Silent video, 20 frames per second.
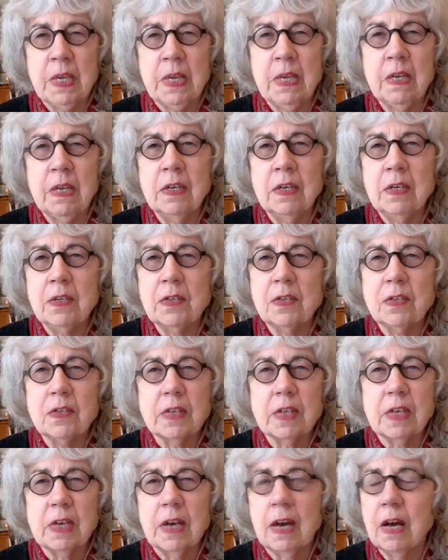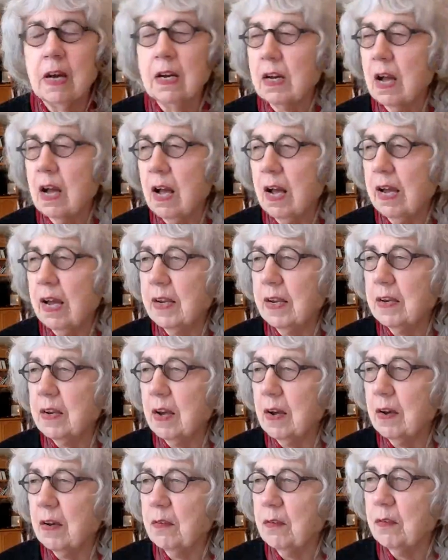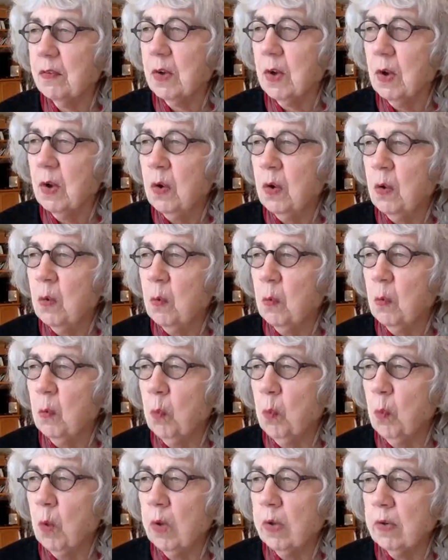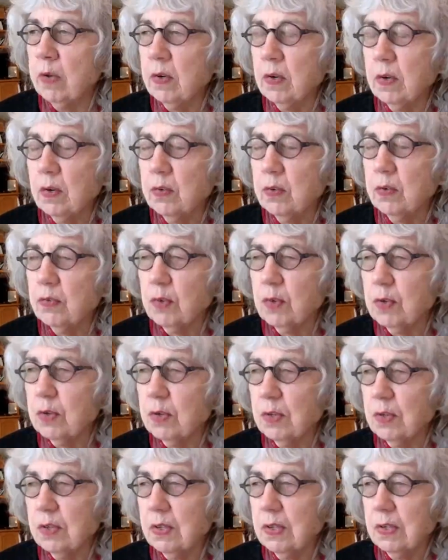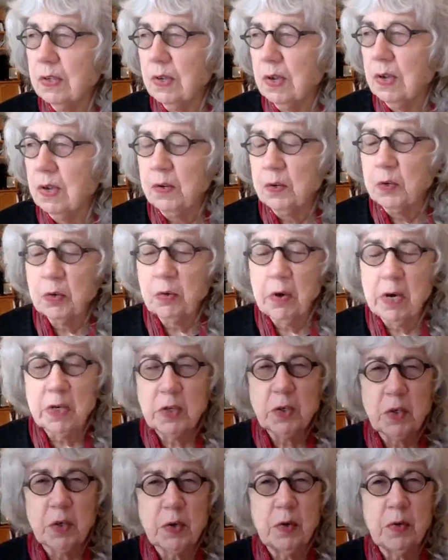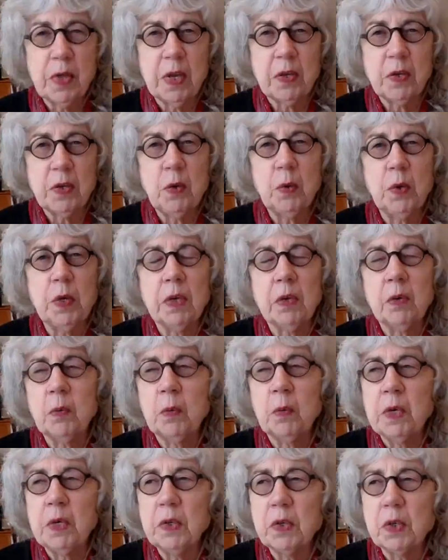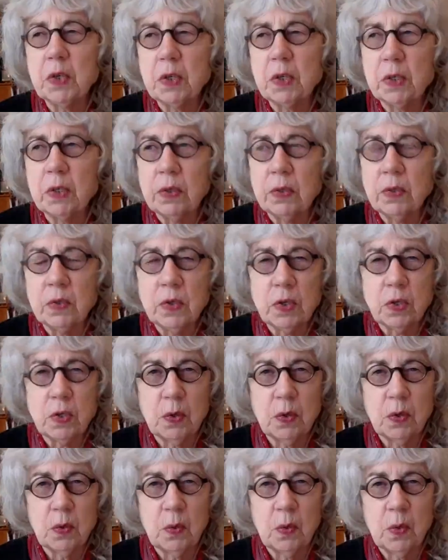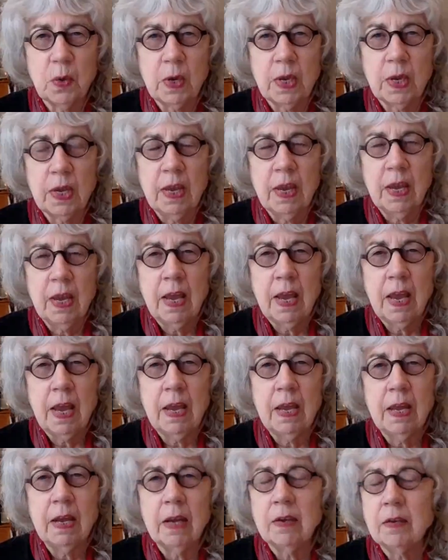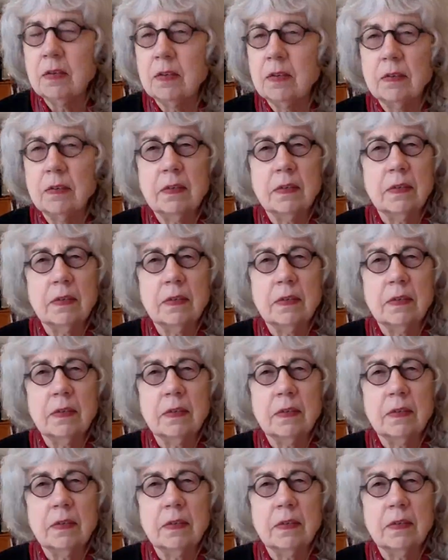is a kind of wonderful treasure that you can return to and